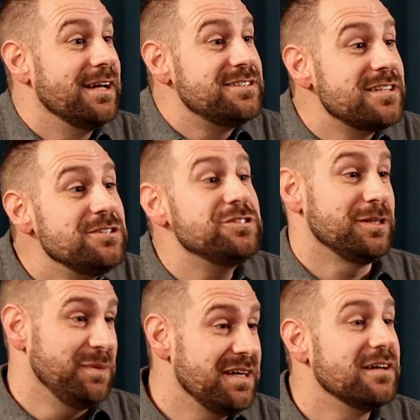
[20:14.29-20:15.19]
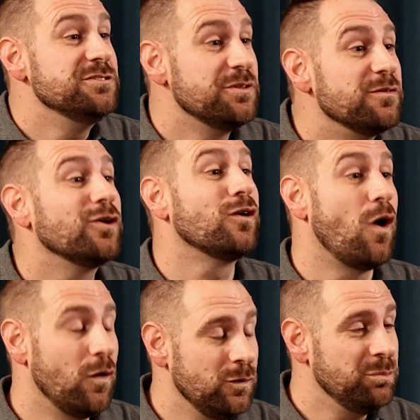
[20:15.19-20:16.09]
essentially because of her
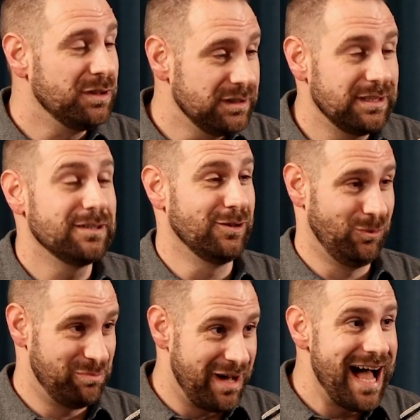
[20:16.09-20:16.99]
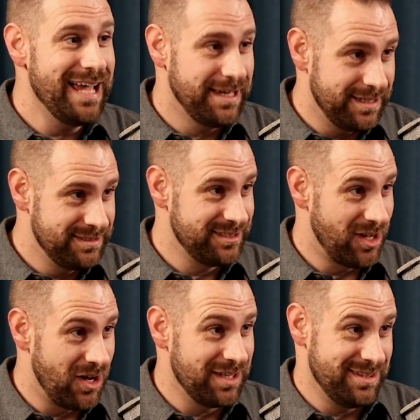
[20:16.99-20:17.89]
own political bias
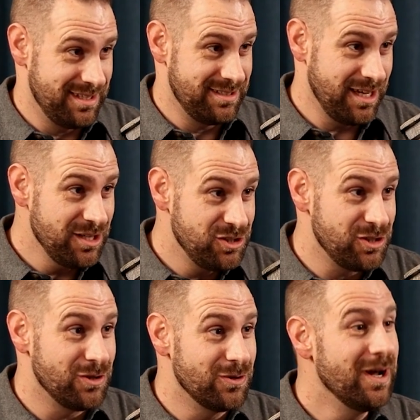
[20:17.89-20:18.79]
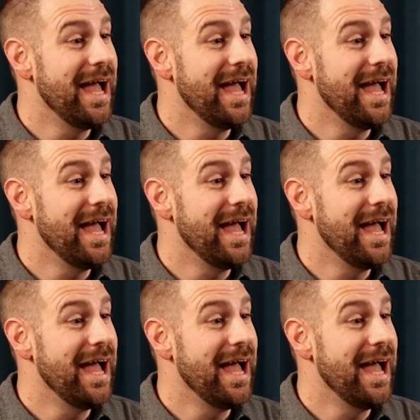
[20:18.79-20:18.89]
on this issue.